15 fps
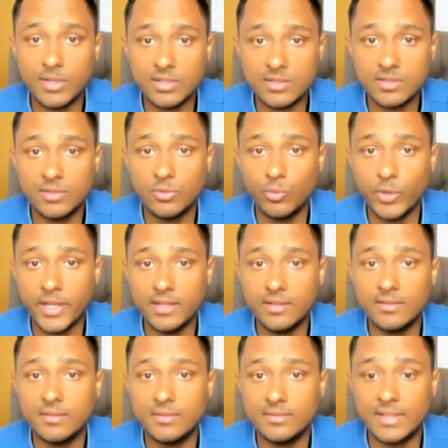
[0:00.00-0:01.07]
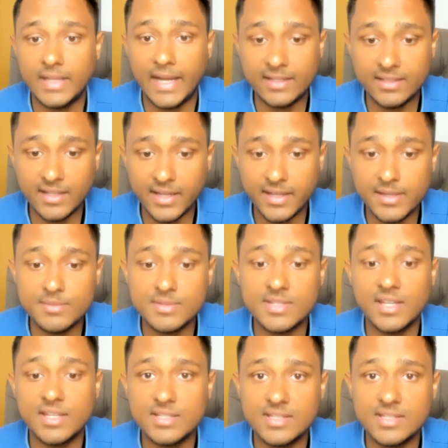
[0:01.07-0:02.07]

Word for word: but when that Ahimsa